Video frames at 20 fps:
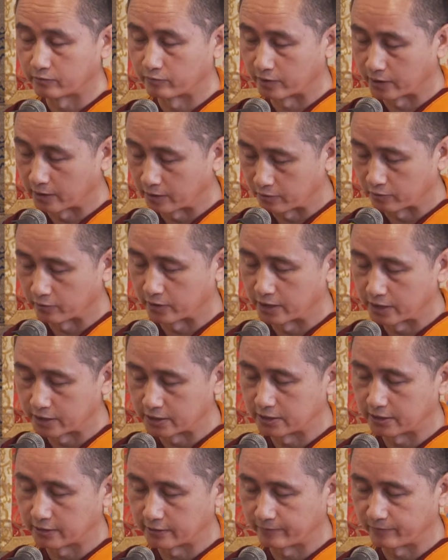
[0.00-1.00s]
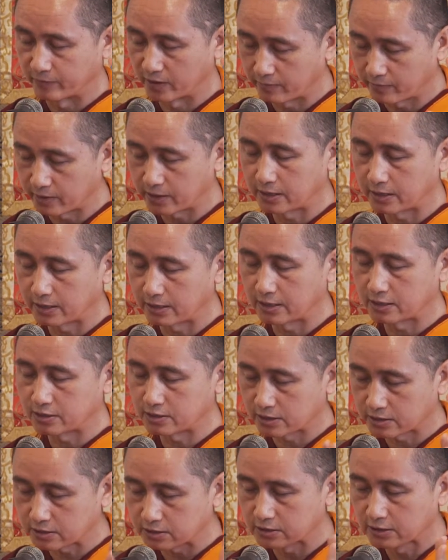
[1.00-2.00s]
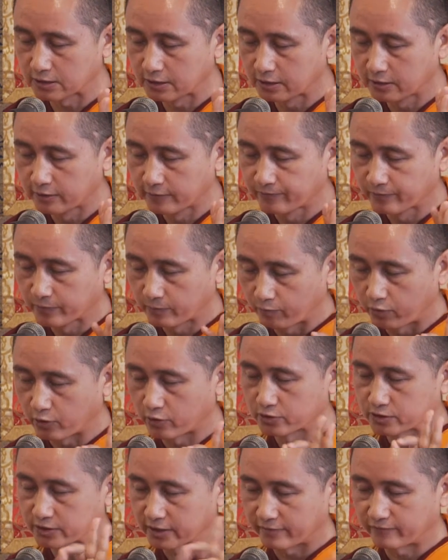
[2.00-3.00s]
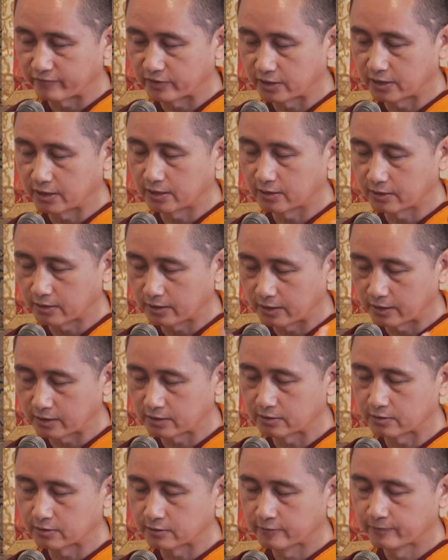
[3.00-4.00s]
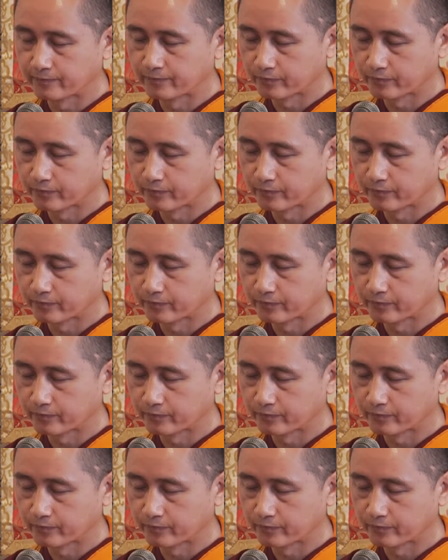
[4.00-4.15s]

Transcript: where you are eating, immediately just pause everything and